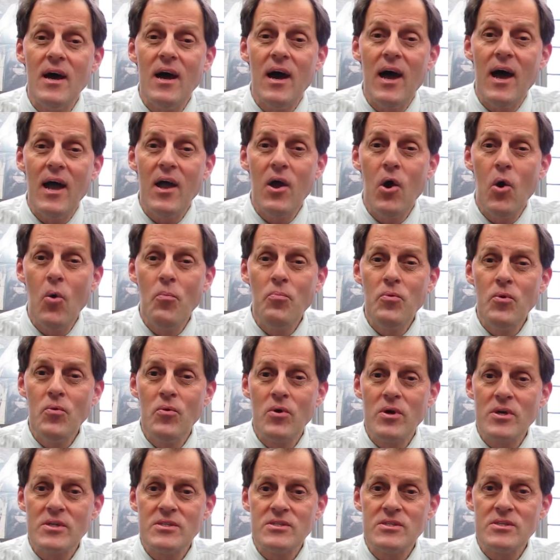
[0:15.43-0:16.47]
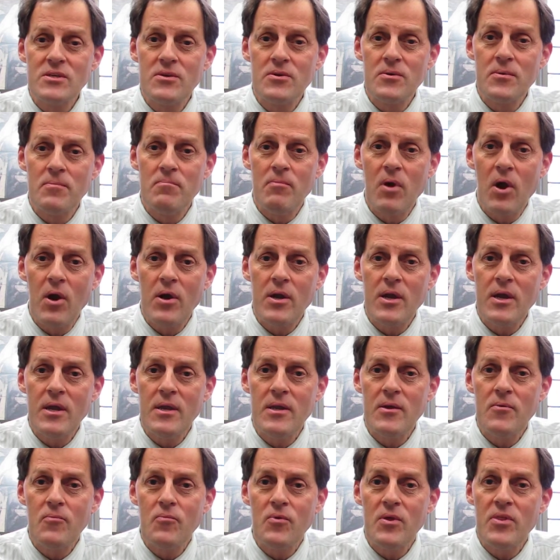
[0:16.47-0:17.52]
I hope you will consider marking
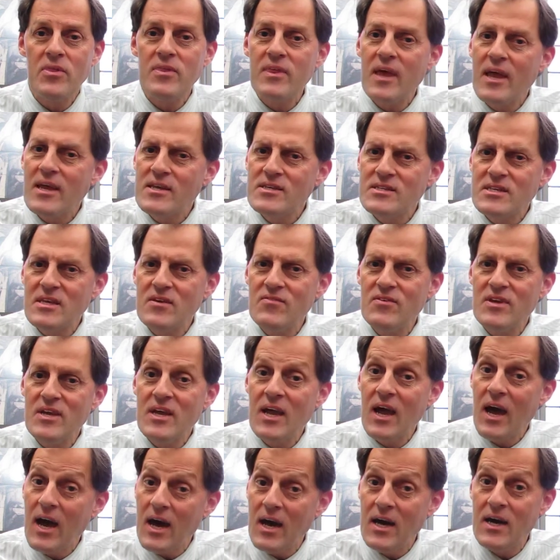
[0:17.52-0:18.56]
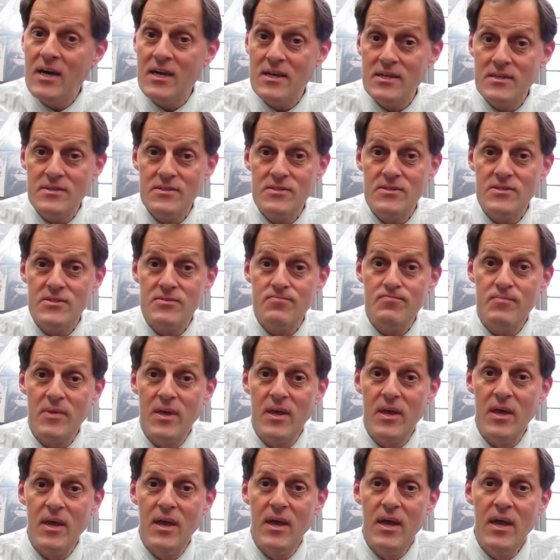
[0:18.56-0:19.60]
it with Thanksgiving eyes.
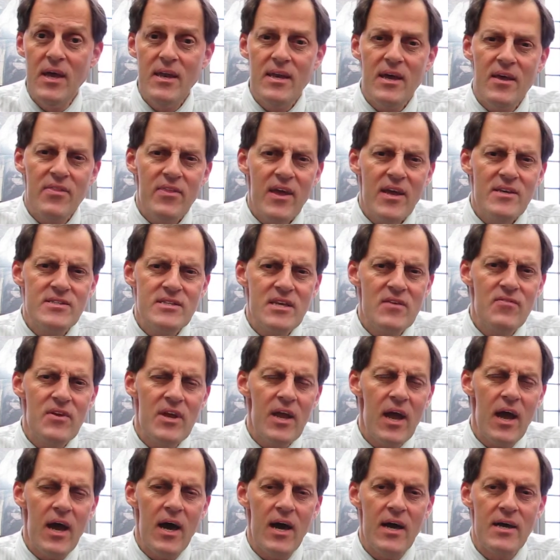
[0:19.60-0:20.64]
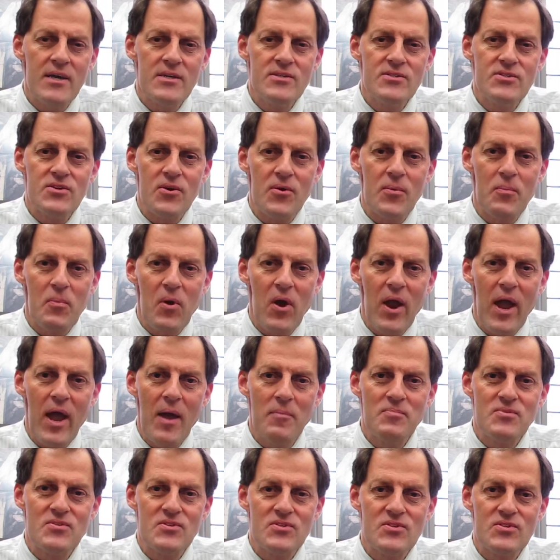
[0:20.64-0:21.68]
Now, Thanksgiving eyes are
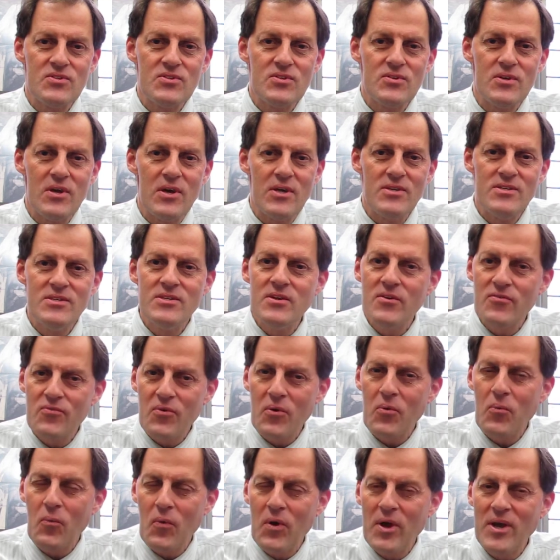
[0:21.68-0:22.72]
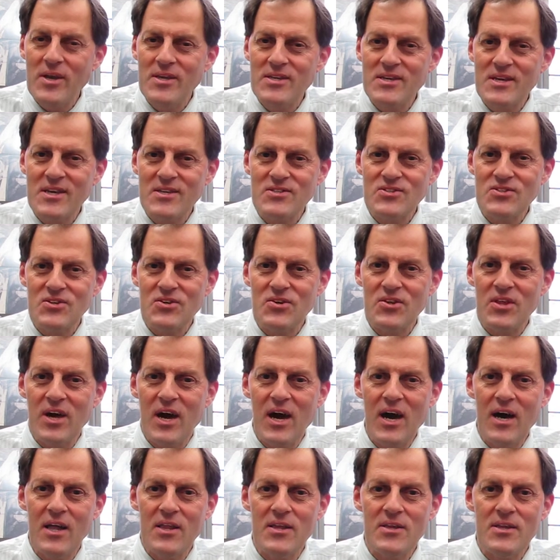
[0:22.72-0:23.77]
perhaps a different way to consider the
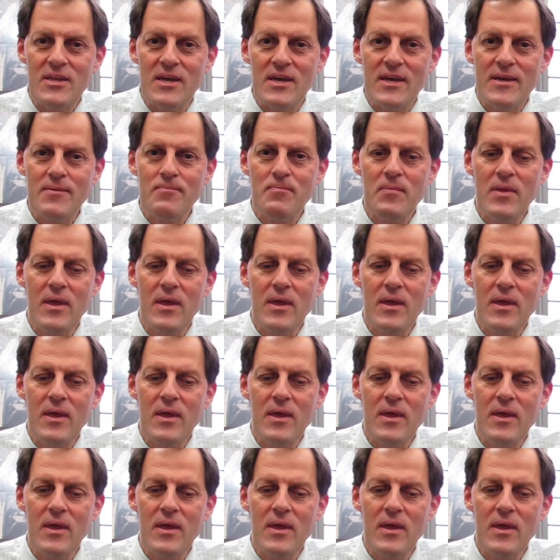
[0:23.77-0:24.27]
holiday.